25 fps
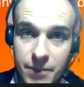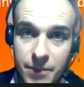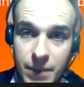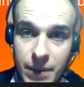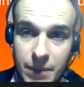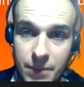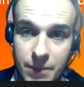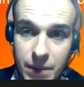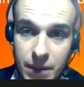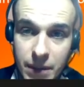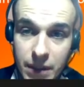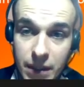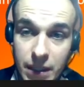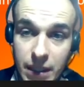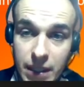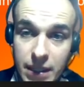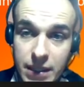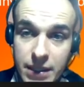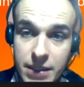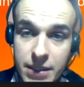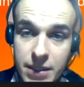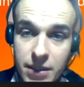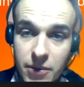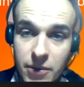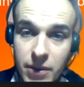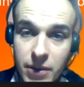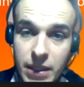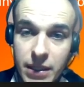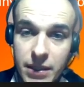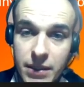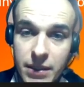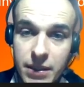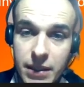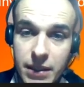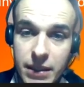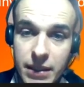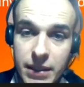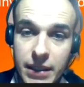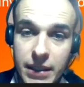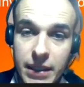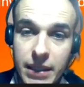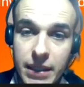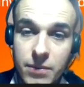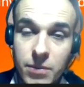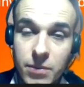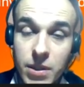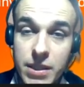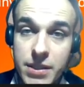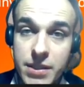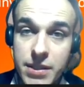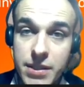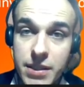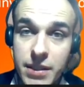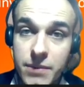people. So it was